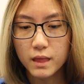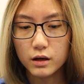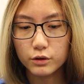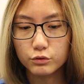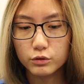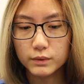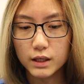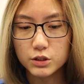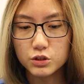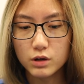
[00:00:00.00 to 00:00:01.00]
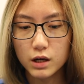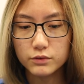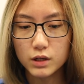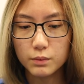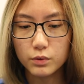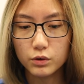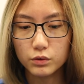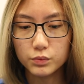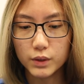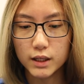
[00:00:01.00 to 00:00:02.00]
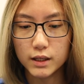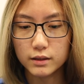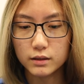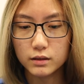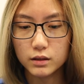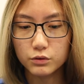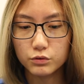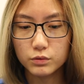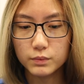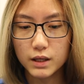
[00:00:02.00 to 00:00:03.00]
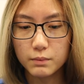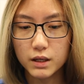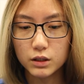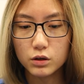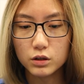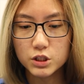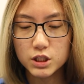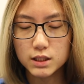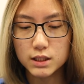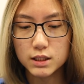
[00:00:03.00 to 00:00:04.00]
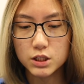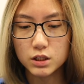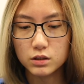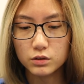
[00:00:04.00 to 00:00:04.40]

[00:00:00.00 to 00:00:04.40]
A group that strived to uphold one another, a group that made a conscious decision